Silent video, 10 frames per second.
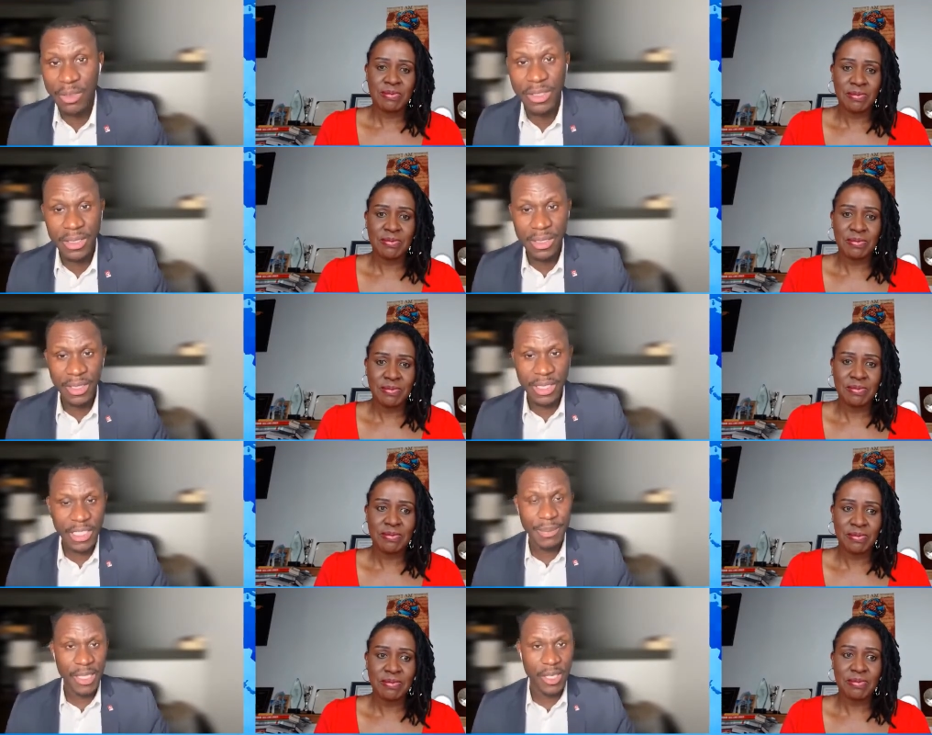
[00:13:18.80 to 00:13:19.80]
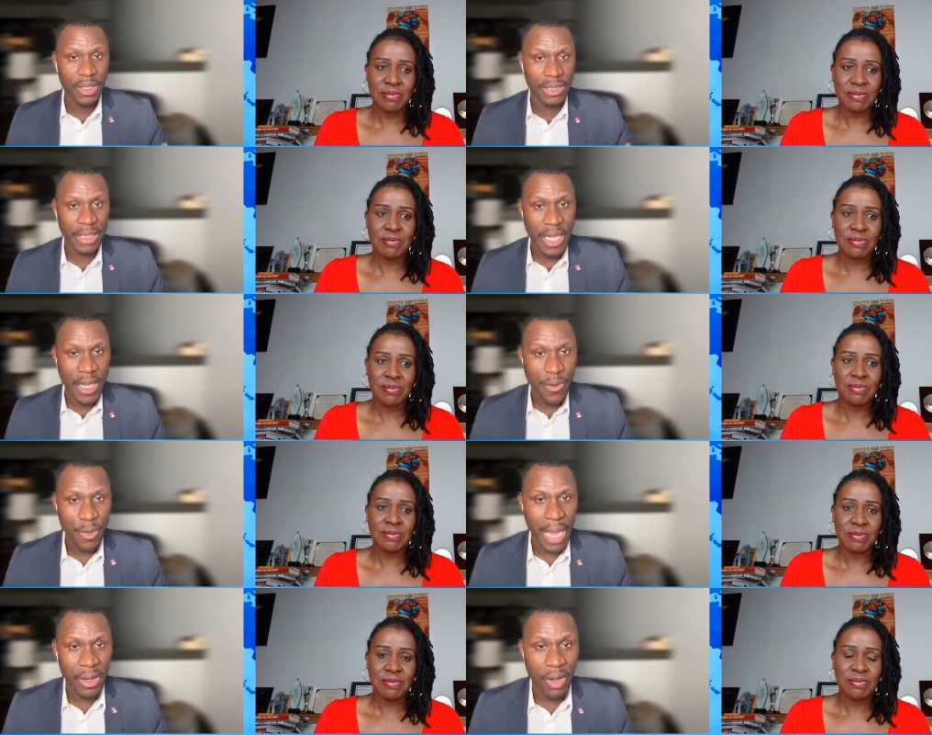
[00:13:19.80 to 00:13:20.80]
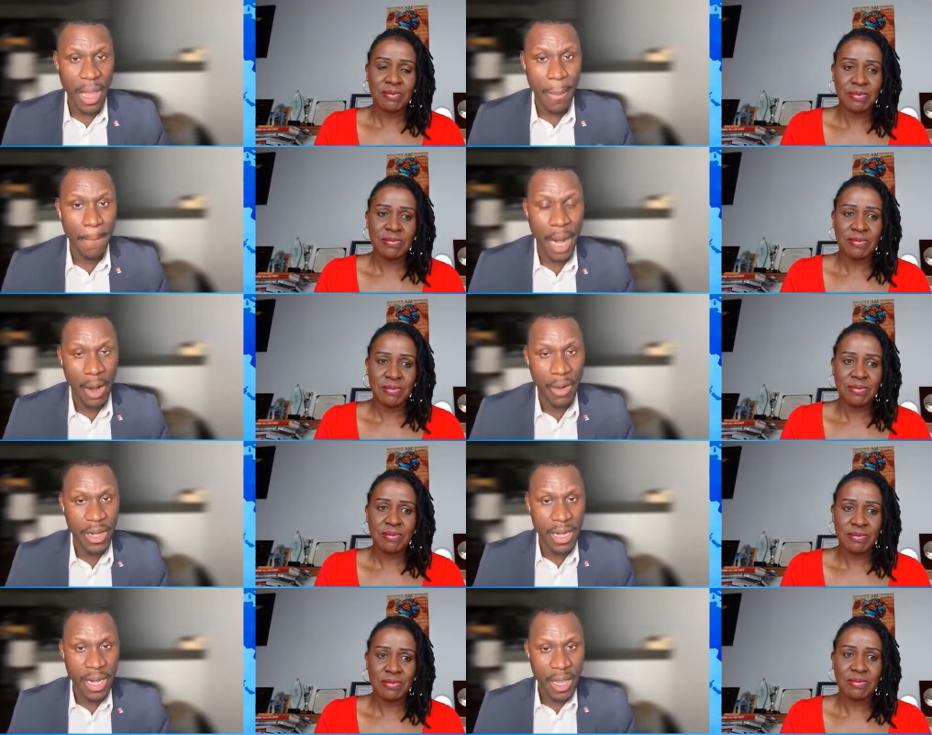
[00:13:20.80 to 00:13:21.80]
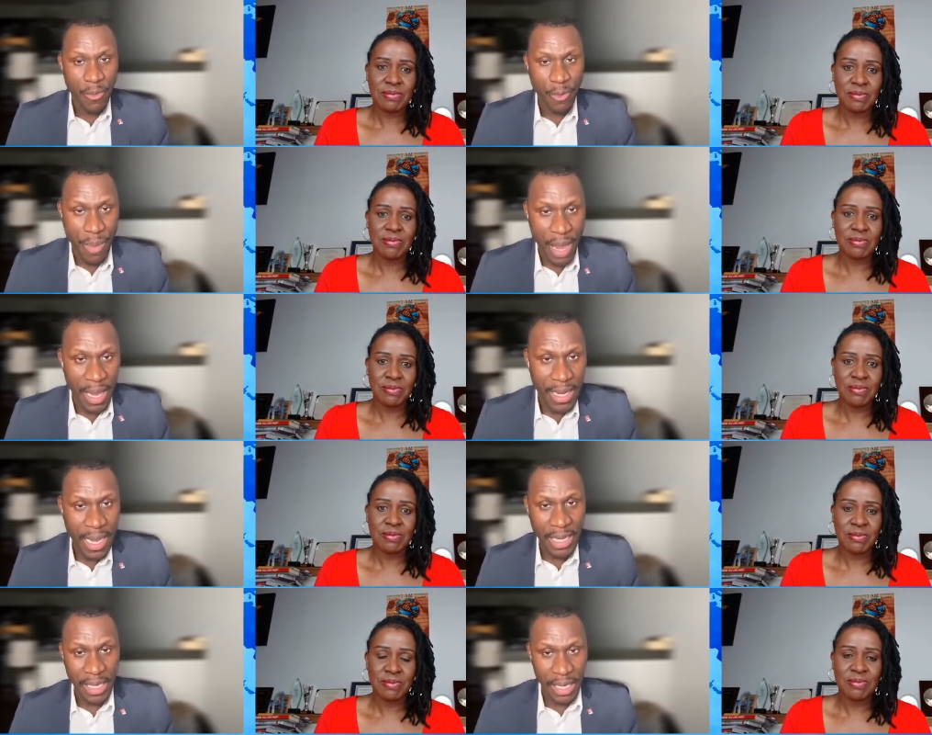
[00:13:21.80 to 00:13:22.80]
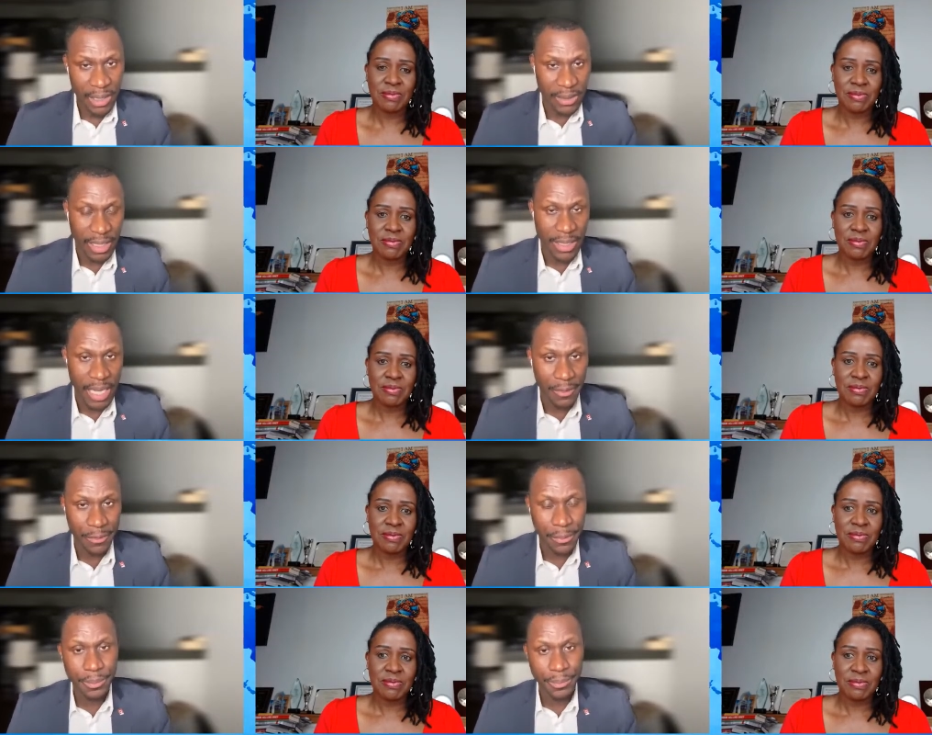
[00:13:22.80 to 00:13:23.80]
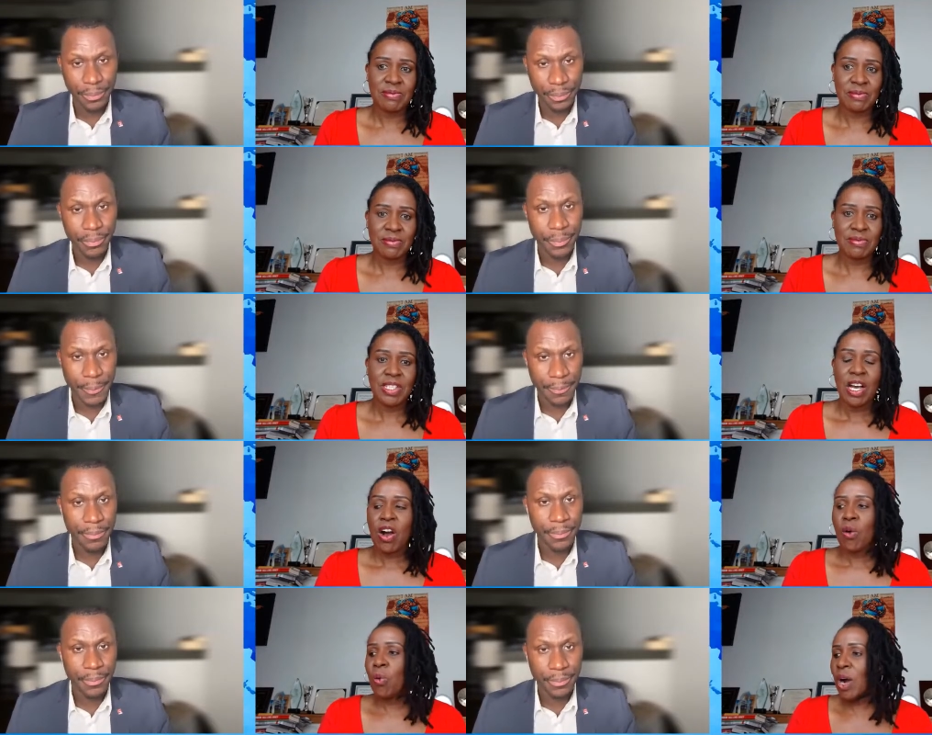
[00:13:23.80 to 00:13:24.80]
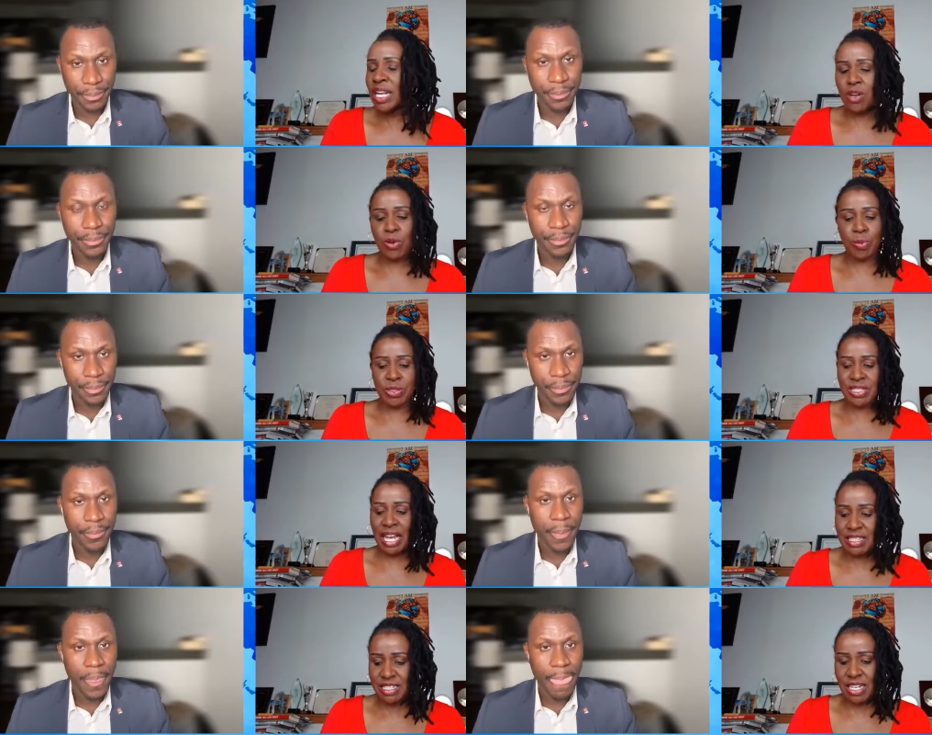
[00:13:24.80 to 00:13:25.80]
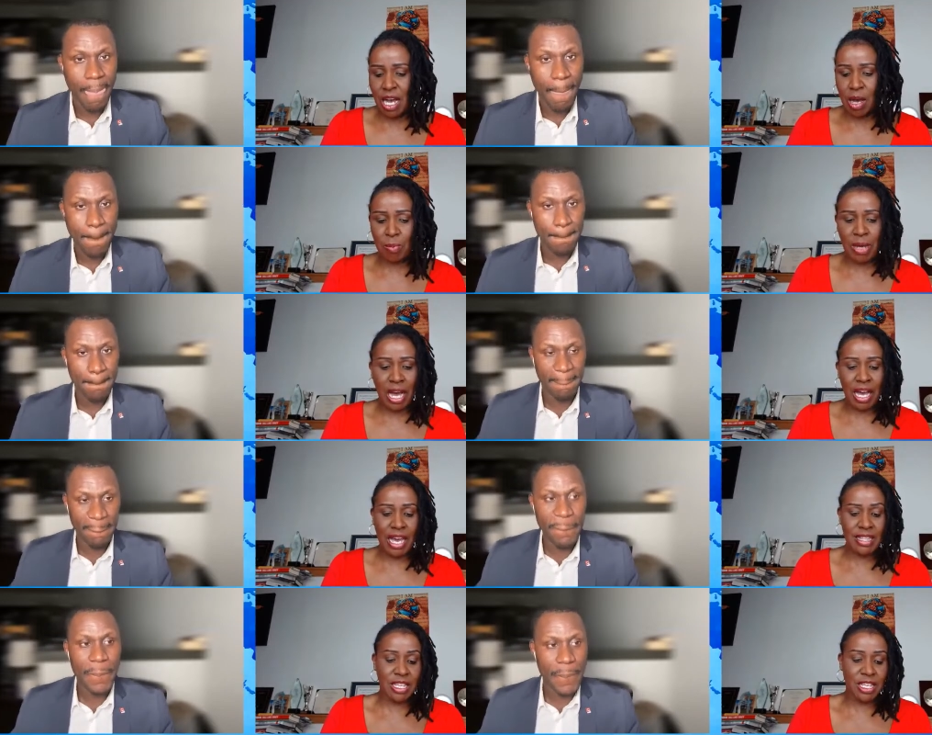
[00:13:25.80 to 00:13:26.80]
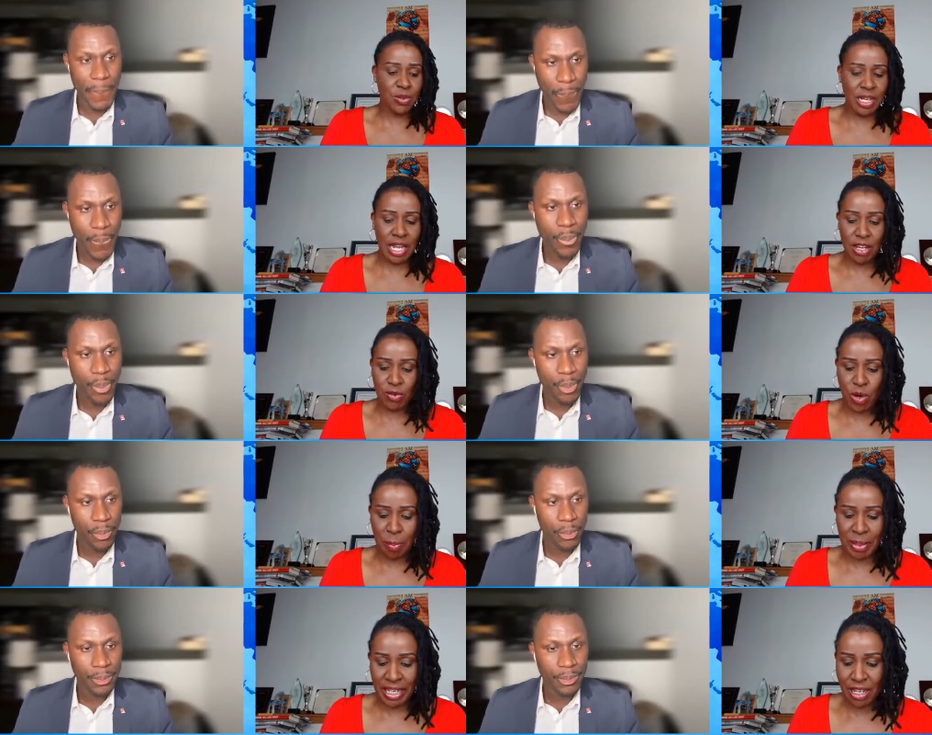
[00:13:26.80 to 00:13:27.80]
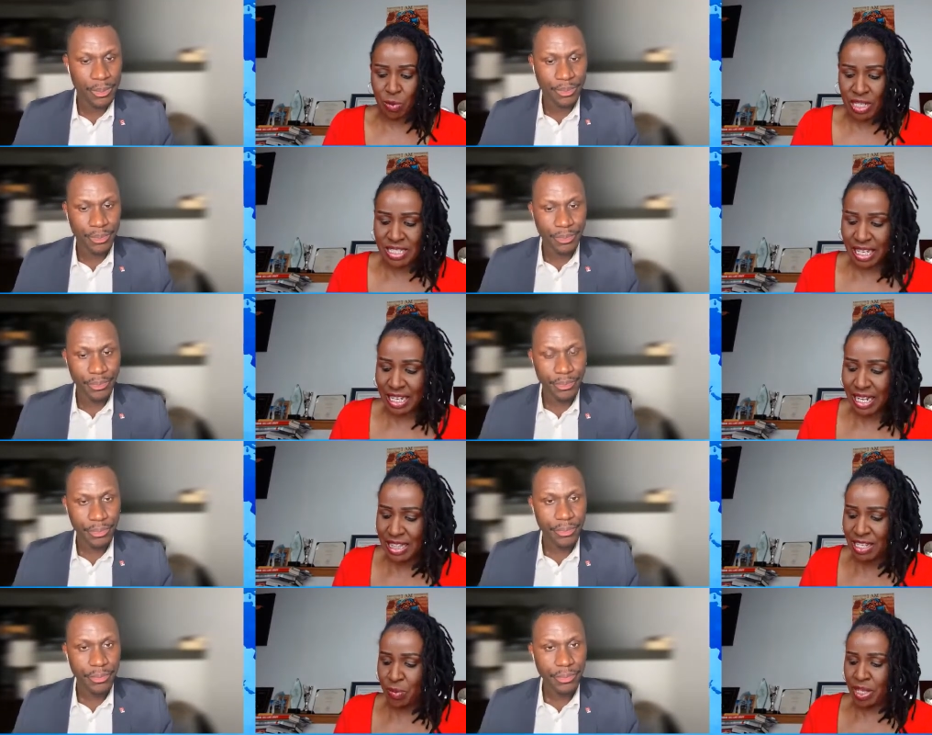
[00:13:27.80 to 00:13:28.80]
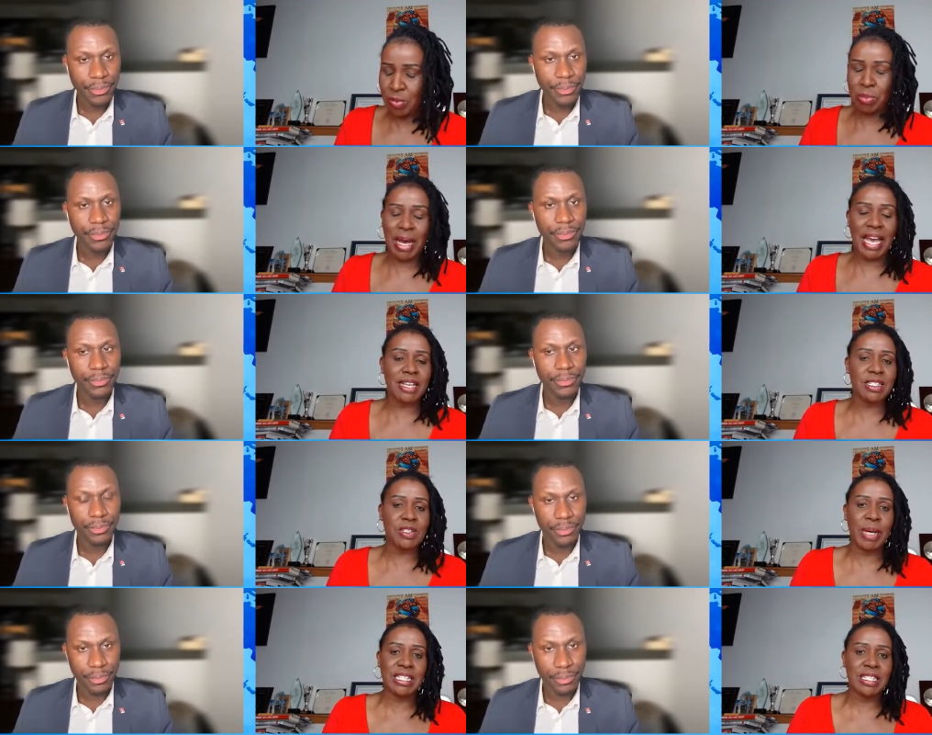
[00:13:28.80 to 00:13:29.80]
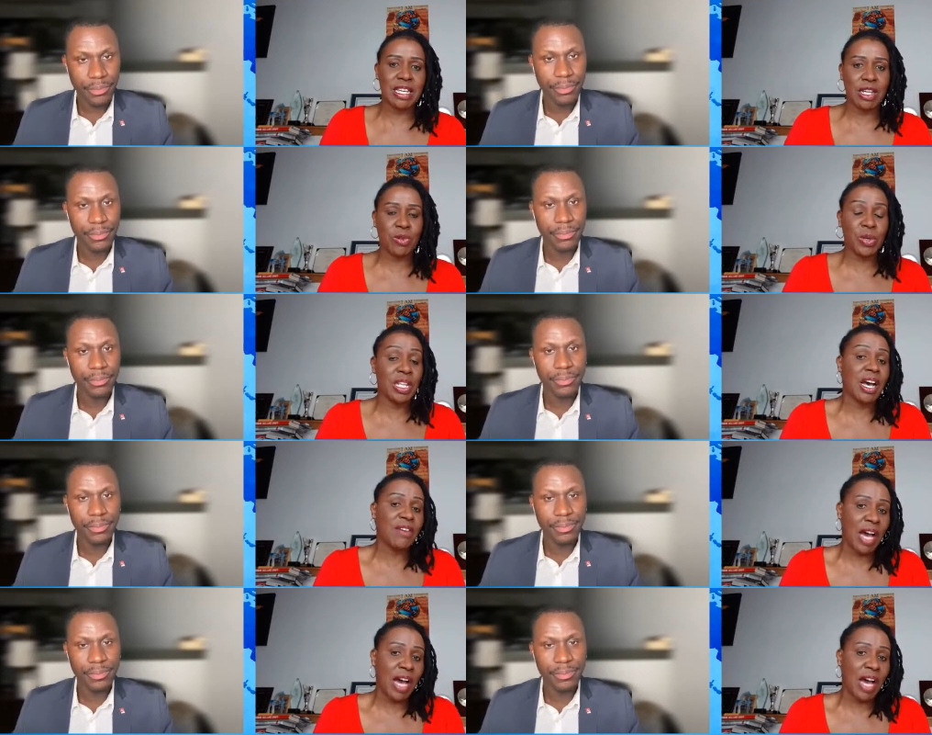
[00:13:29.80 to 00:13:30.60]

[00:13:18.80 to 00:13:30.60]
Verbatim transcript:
Speaker 1: out just because we are not empowering women and girls enough?
Speaker 2: 100%. Um, I, I, think you and I grew up again. Once again, I think we can be biased by saying that we love